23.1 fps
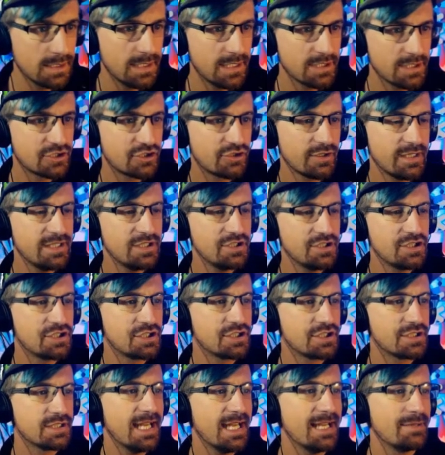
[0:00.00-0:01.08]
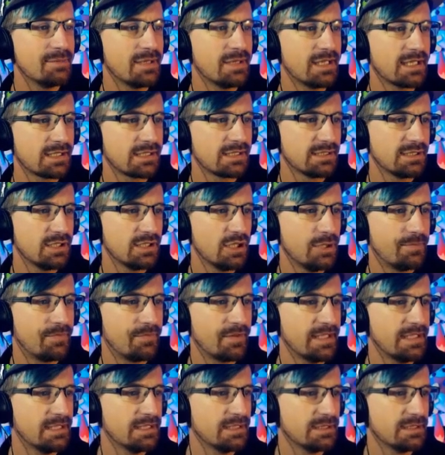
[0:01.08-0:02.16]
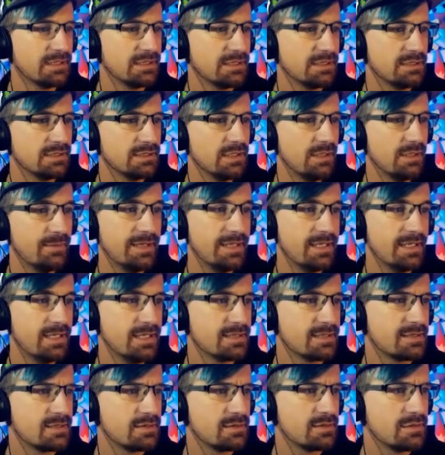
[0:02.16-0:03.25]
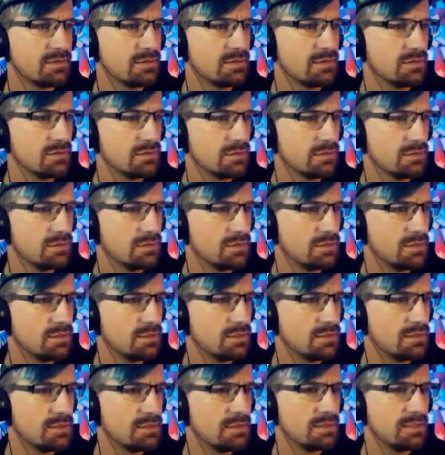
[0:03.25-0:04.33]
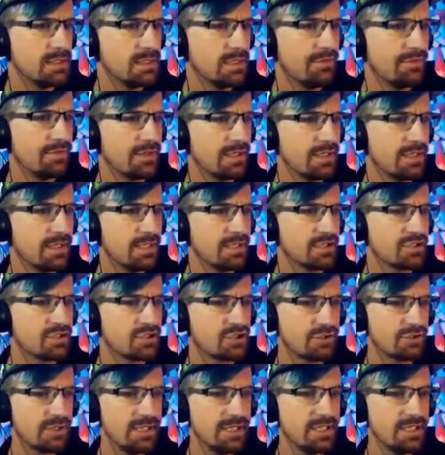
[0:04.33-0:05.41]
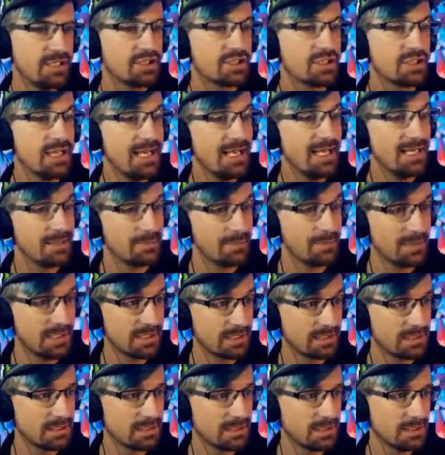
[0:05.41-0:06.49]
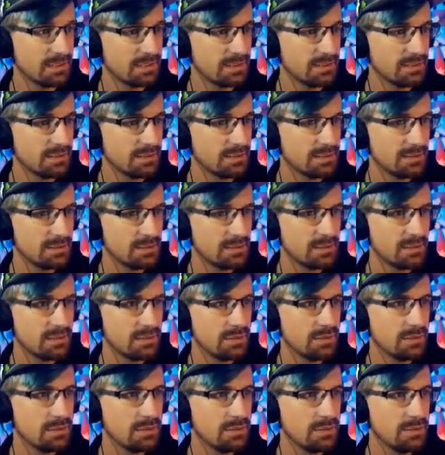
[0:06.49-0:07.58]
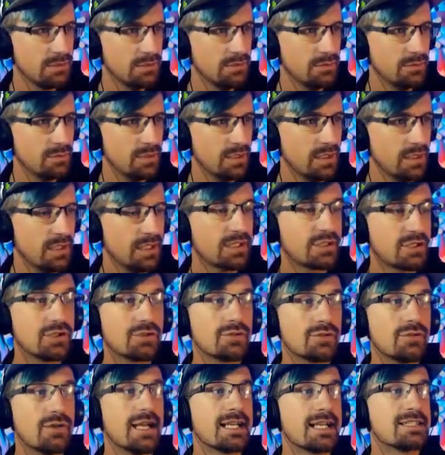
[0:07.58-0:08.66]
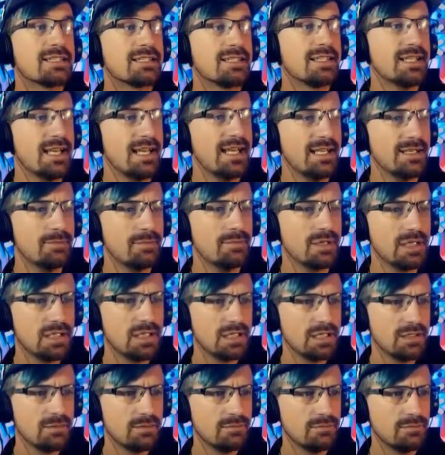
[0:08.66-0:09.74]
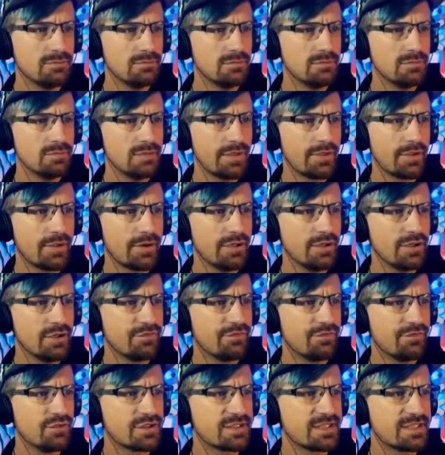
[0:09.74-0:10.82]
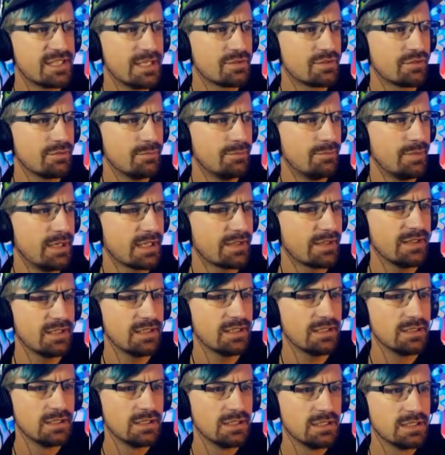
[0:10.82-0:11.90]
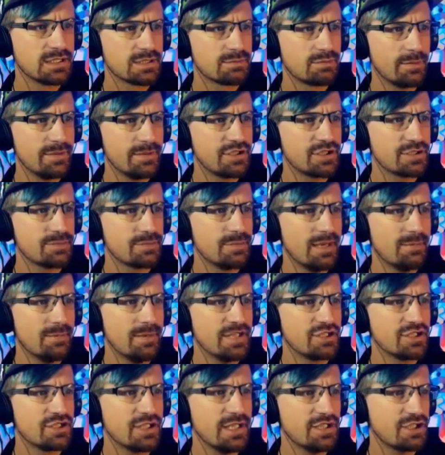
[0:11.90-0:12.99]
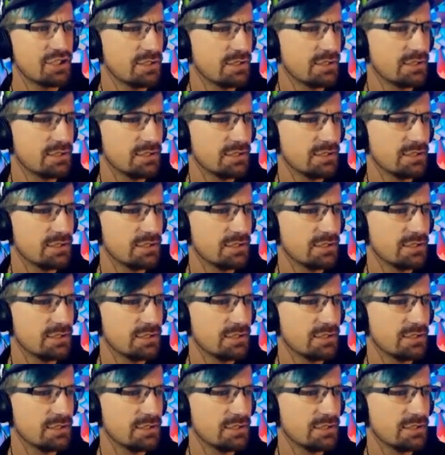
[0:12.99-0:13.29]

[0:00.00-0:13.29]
A strange landmark, hopefully. I mean, it is definitely a strange landmark. You are correct, game. I thought I heard footsteps from back there. It's probably just my imagination.